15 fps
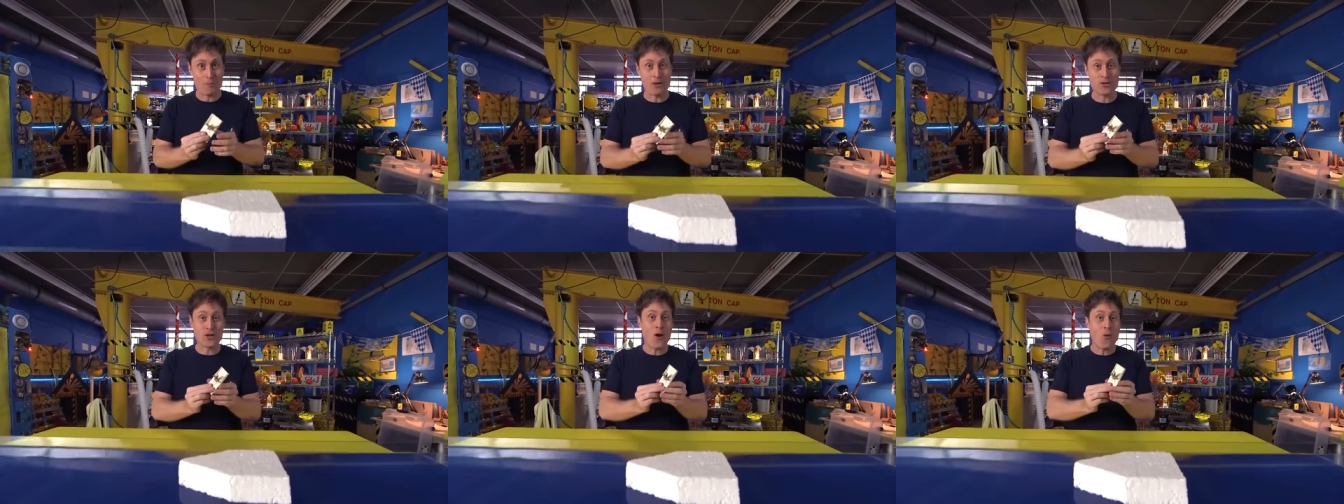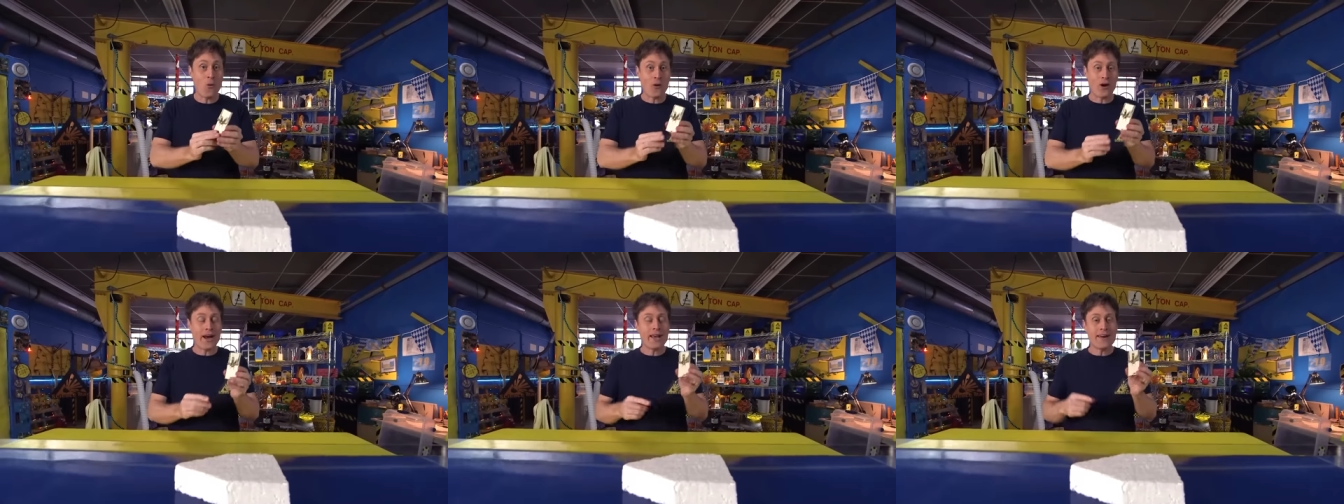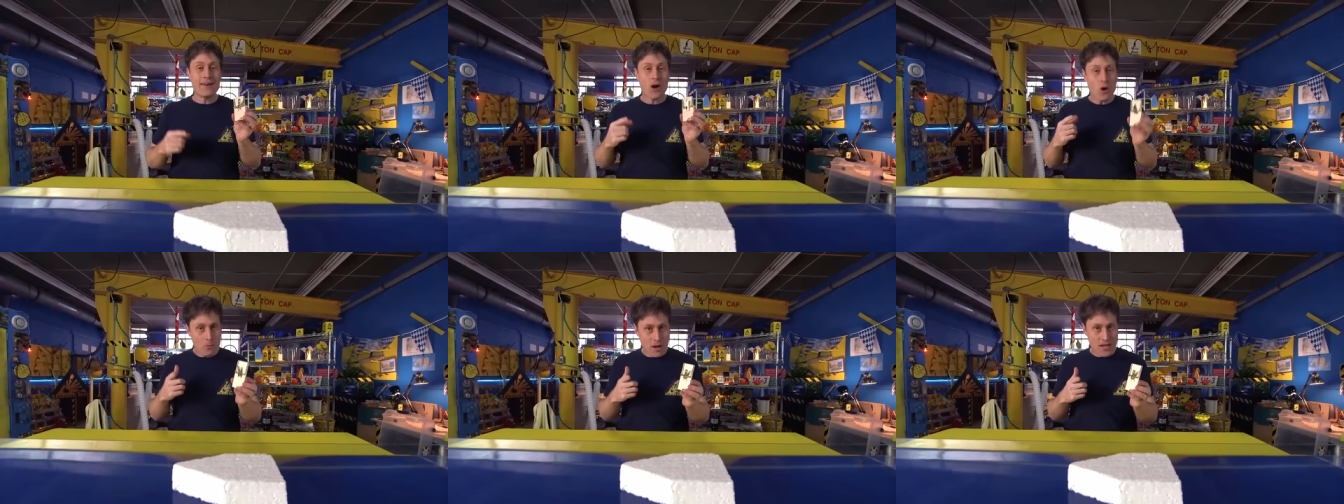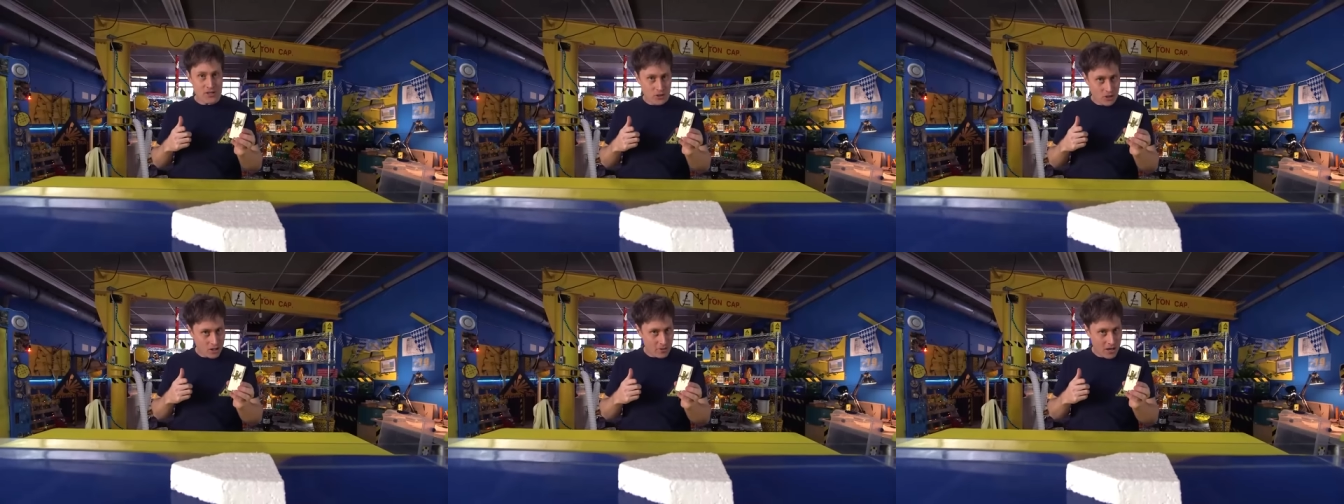And don't worry, no mice are
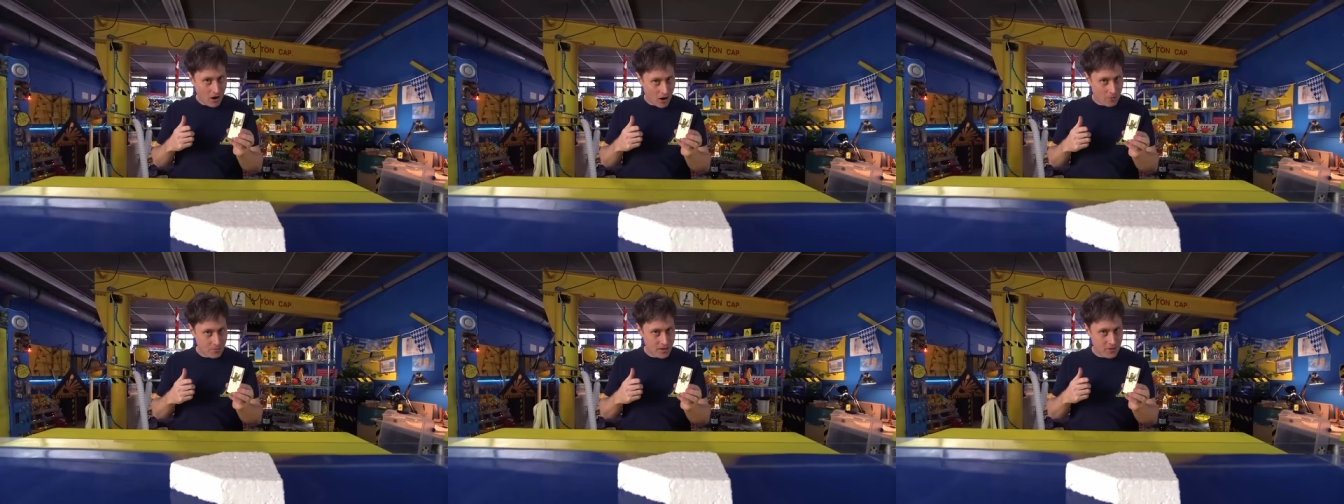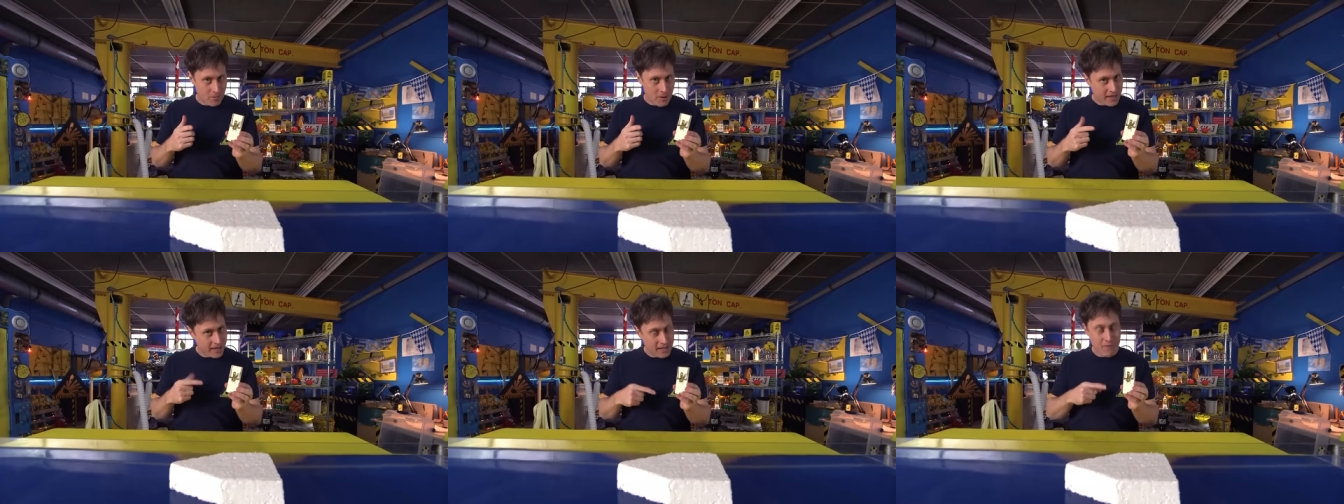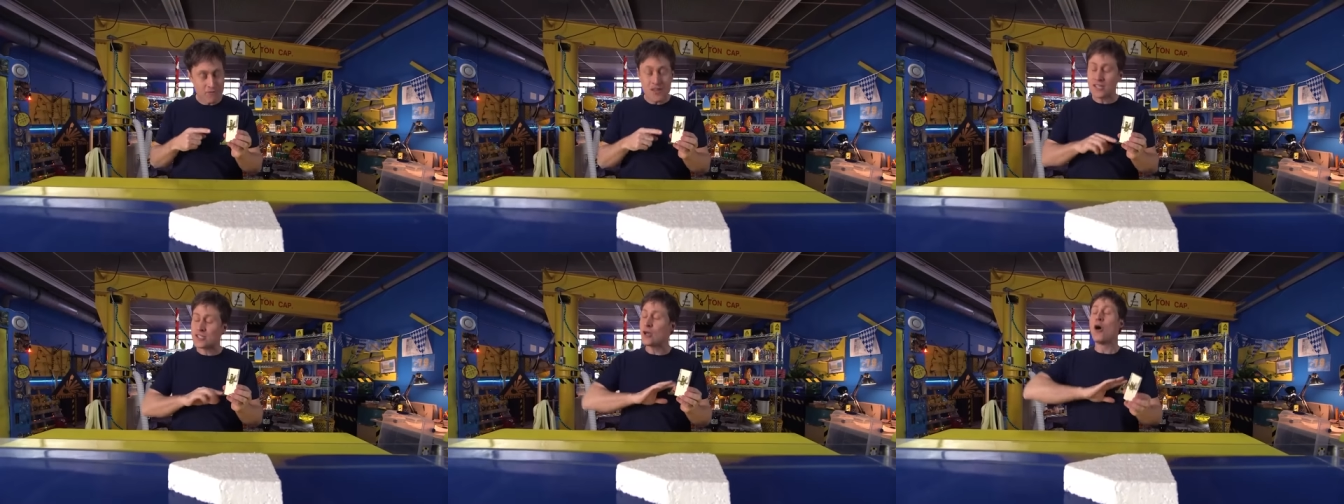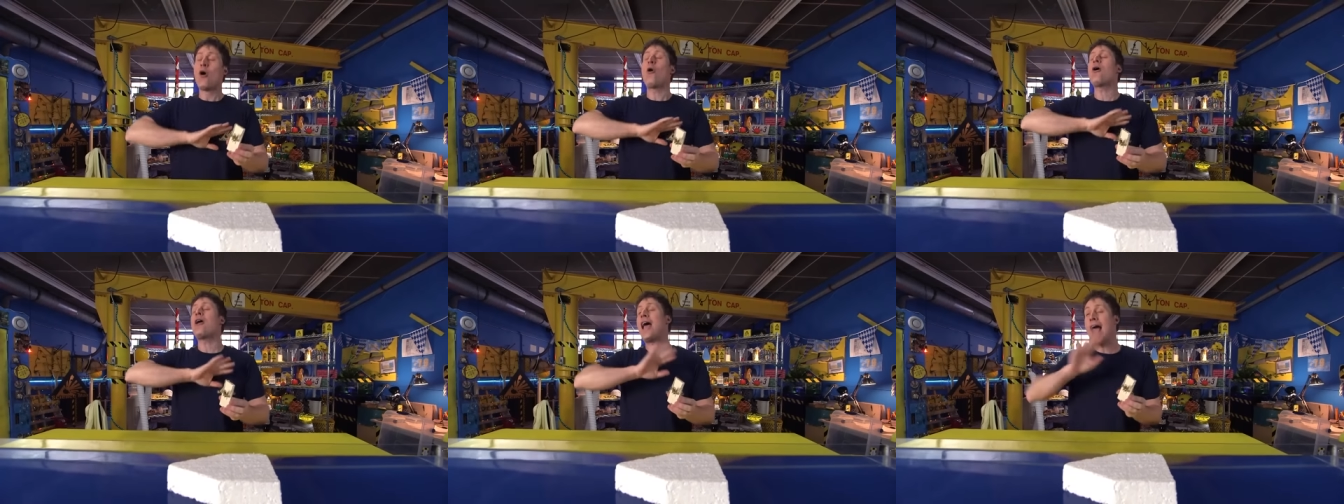gonna be harmed in the making of this
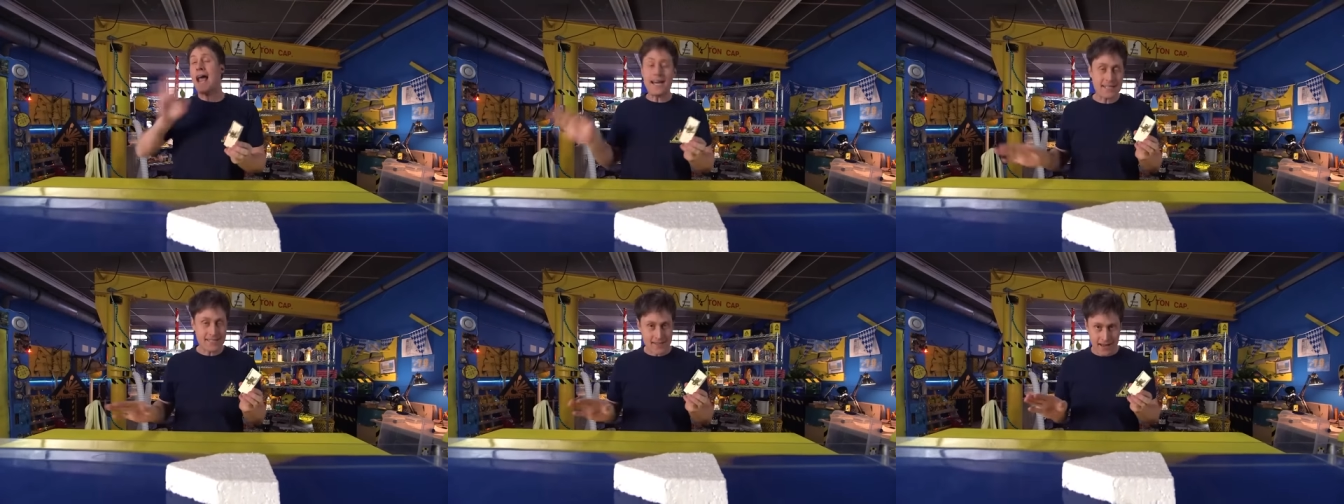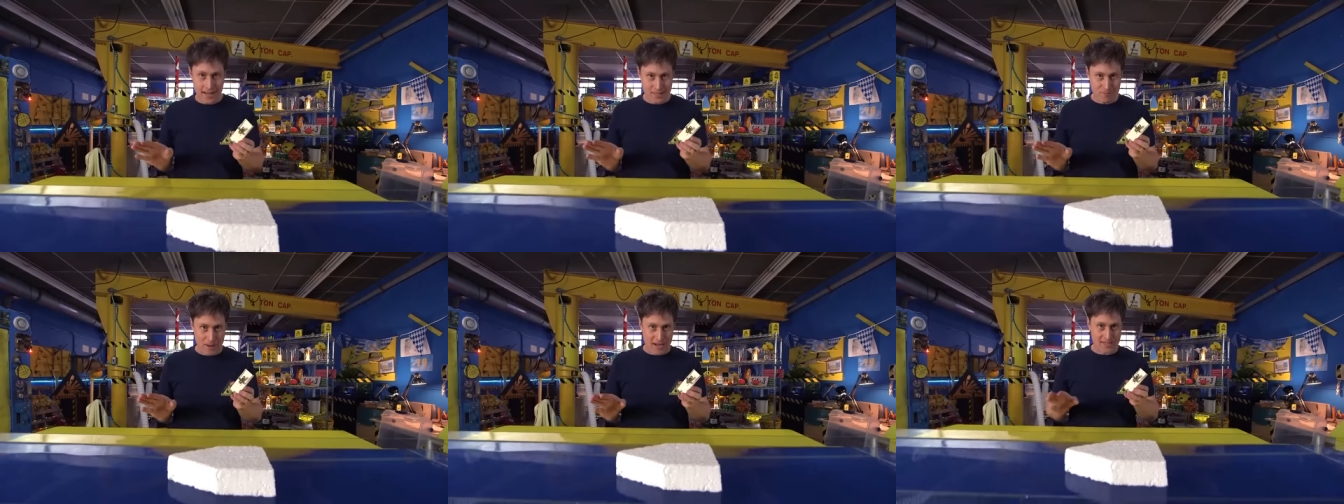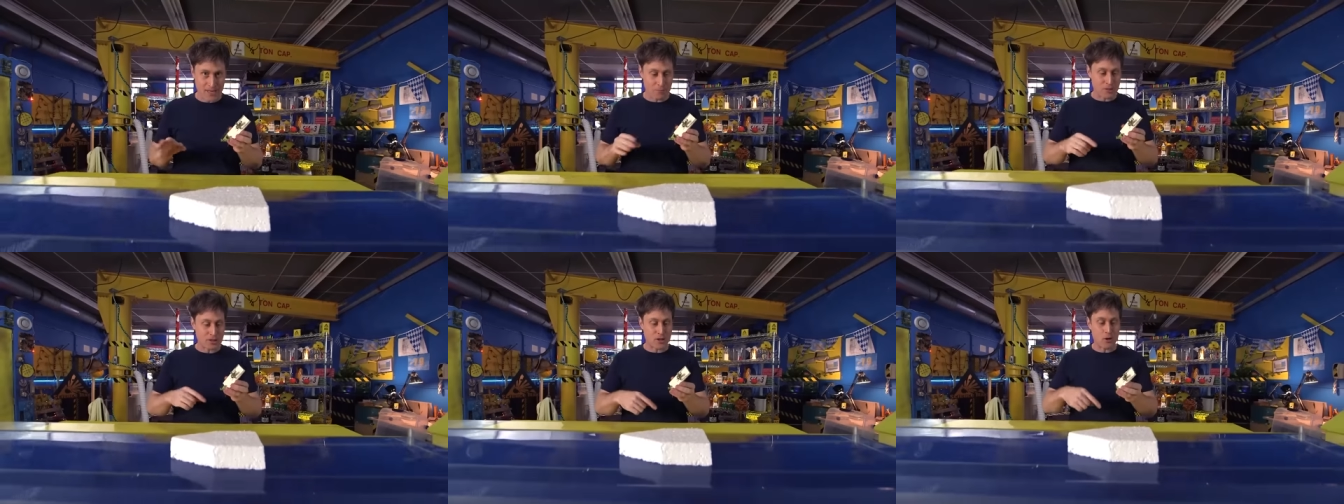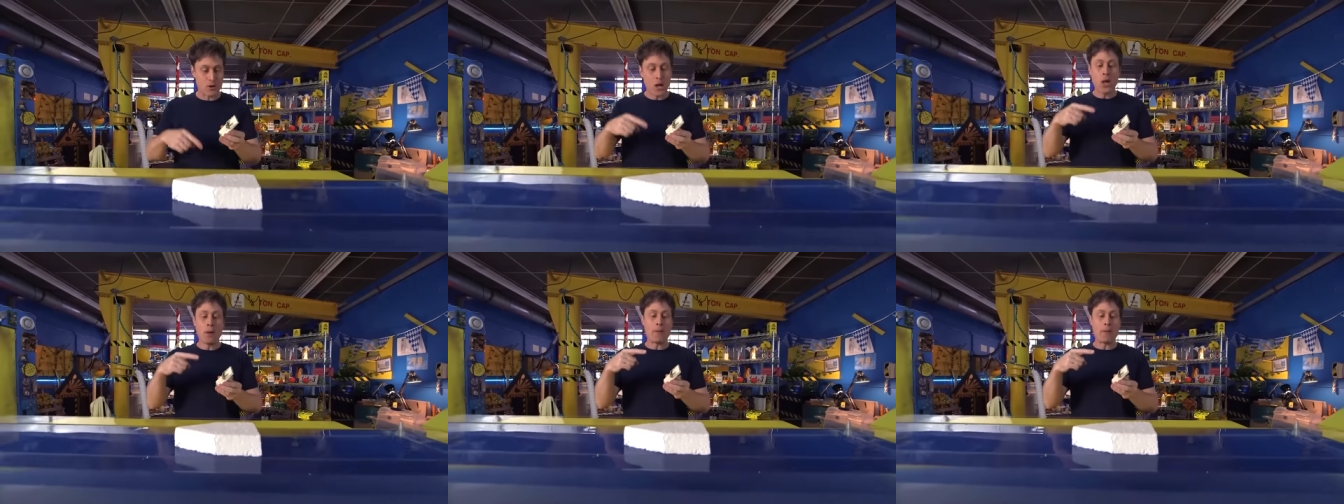or any Science Max episode,